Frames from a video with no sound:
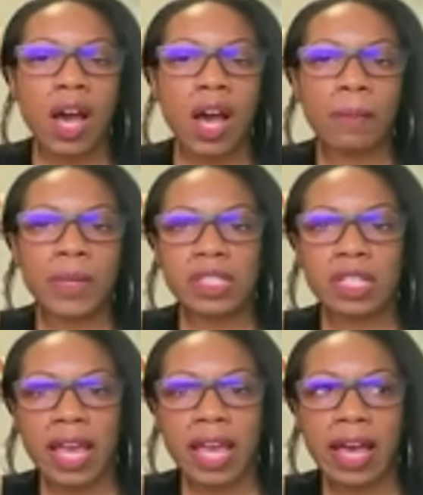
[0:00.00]
um,
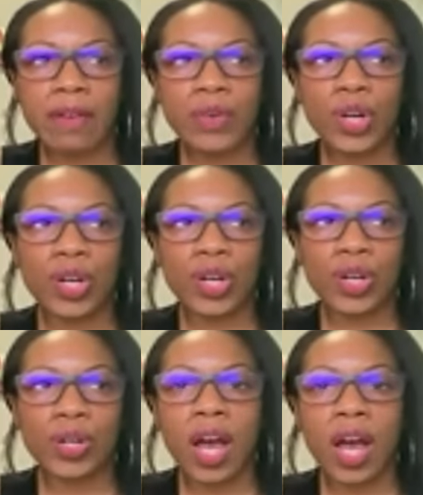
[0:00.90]
is going to have
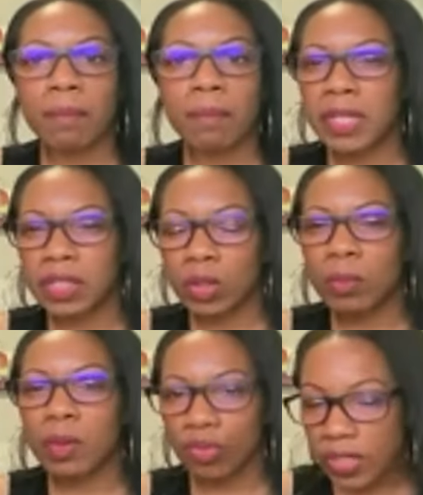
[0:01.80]
her um, be a
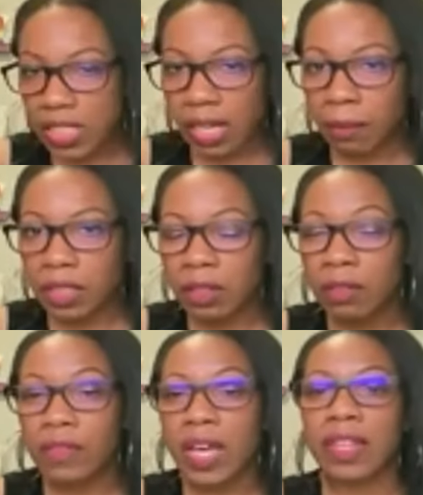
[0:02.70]
little bit more
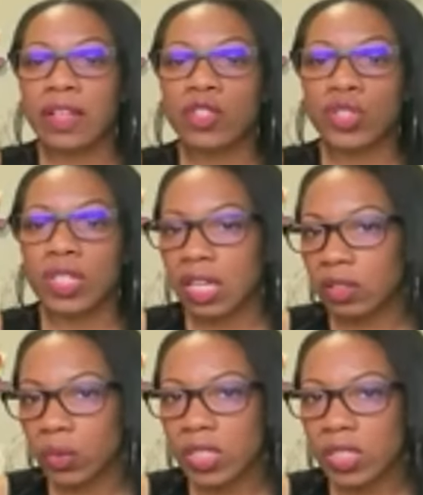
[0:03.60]
receptive and that she's
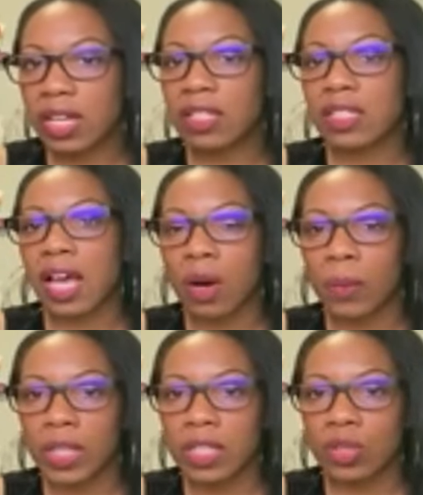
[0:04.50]
understanding to
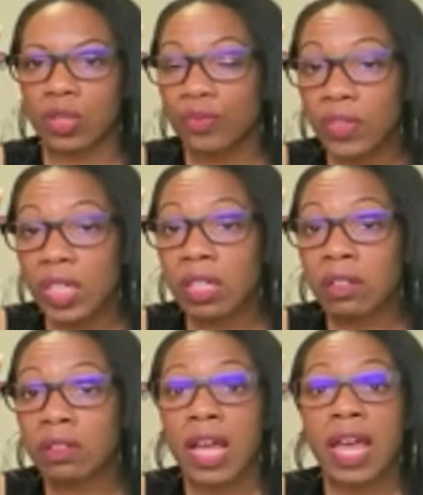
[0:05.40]
how it is that you
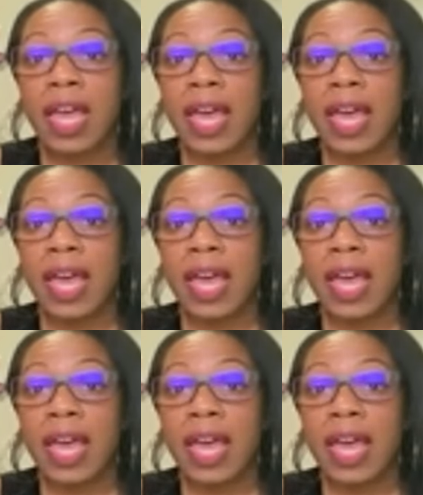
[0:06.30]
feel.